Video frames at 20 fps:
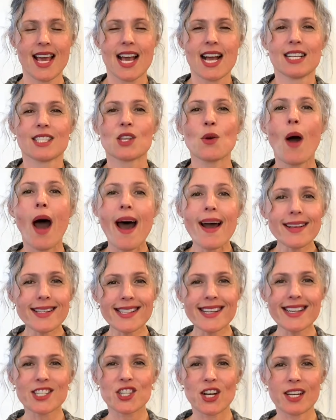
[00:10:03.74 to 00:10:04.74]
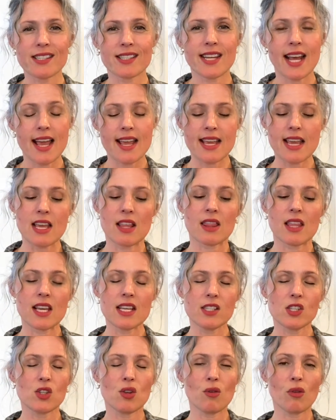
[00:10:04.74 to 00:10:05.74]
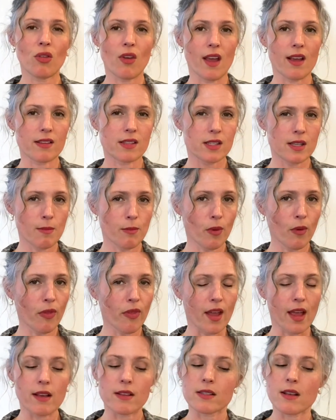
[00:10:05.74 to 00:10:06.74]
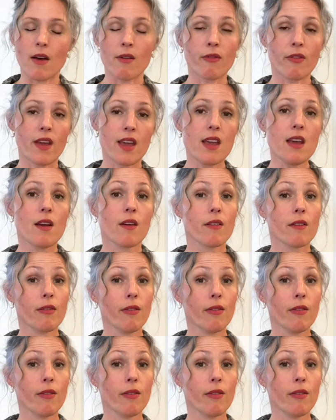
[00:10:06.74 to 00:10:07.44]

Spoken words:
So I suggest taking these two things, simple things, a V,